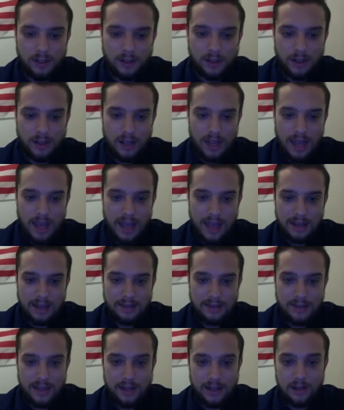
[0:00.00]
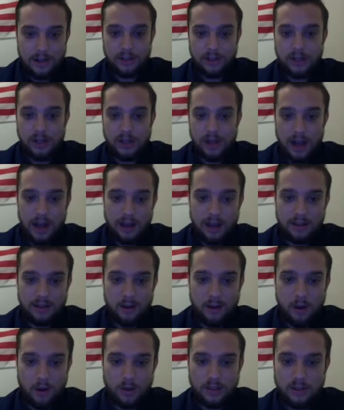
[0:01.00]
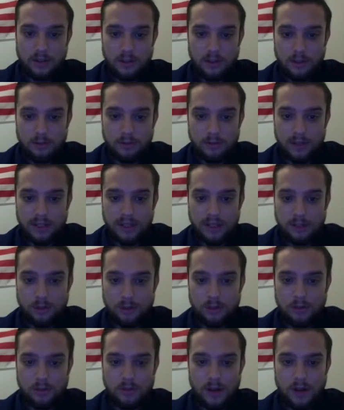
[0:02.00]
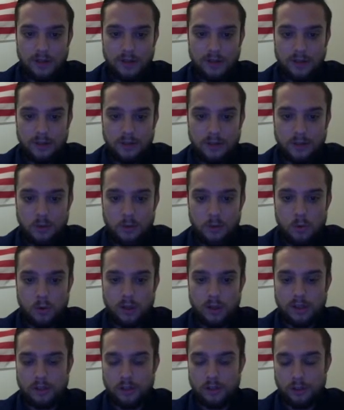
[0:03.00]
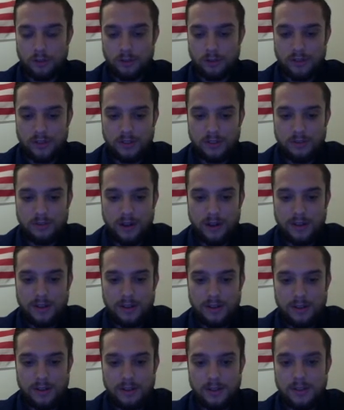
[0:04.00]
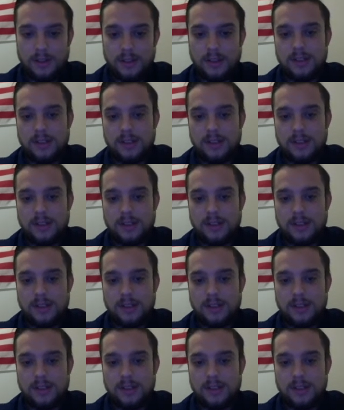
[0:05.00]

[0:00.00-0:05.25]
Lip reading: and that are not also financial advisors or insurance advisors,